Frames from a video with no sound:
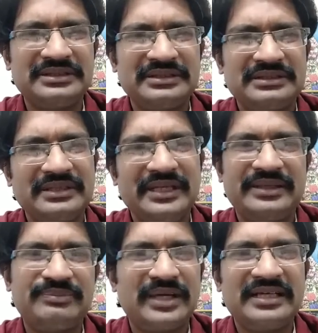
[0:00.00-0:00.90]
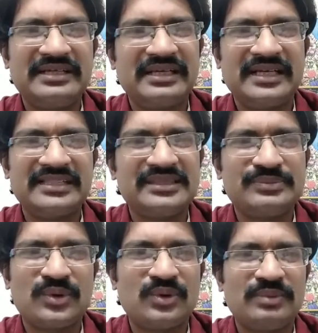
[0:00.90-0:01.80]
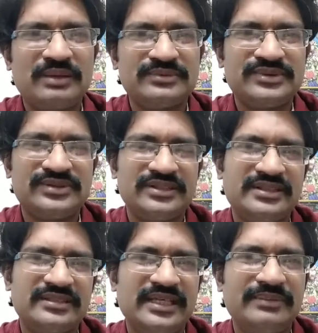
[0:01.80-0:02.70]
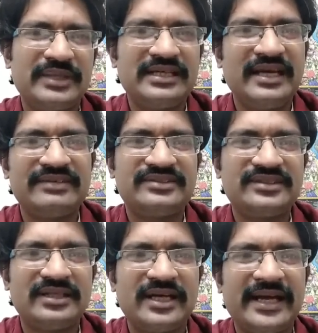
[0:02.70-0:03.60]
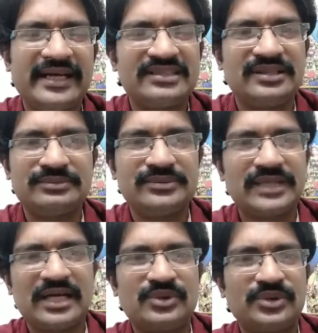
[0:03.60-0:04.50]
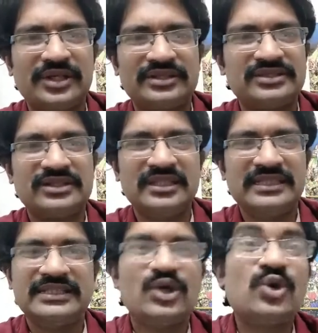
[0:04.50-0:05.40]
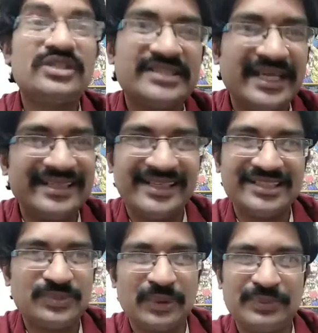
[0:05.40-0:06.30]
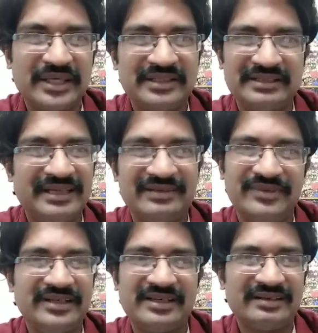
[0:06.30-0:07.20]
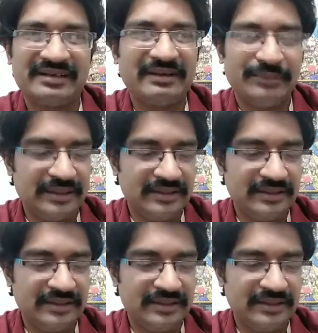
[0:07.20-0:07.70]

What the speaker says: They might contain some problems. They might have add some narcotics. Non-standardized preparation that we can't recommend.